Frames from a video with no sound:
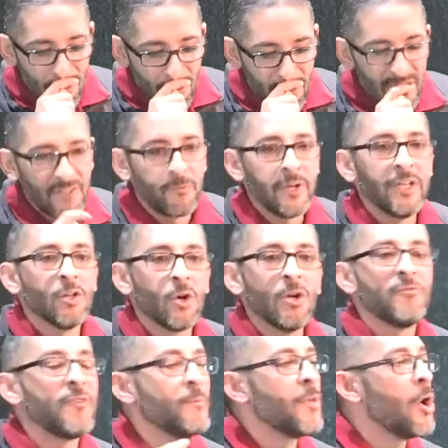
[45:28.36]
But if we
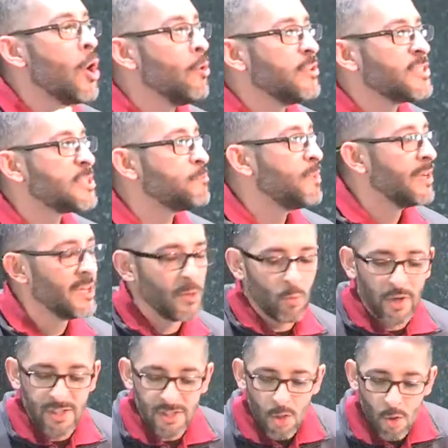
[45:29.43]
learn from the Holy Spirit,
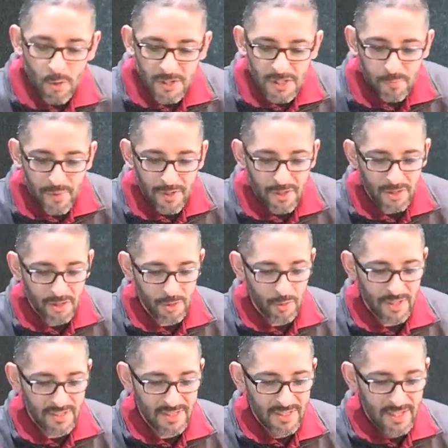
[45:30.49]
what does the Holy Spirit do
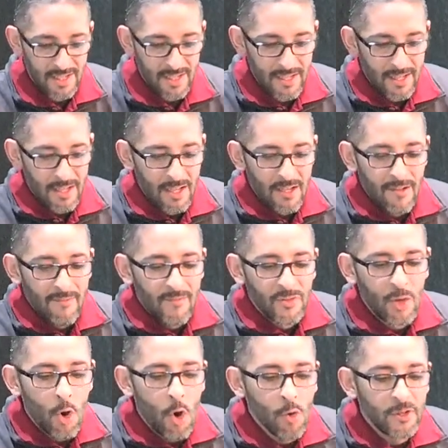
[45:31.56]
to us?
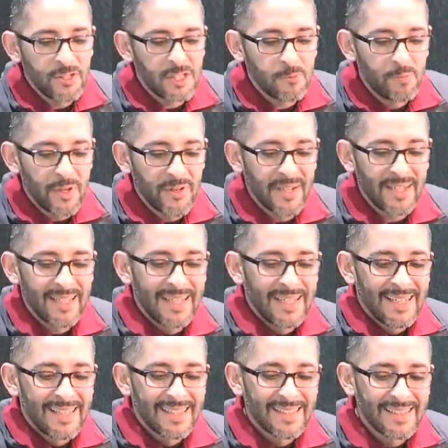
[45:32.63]
The Holy
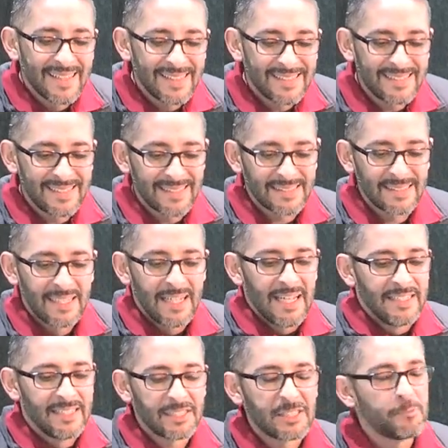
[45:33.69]
Spirit listens.
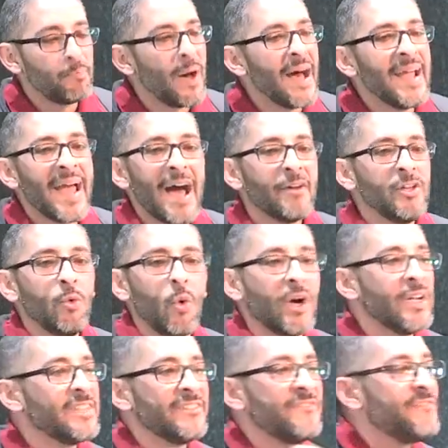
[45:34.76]
Despite how you want to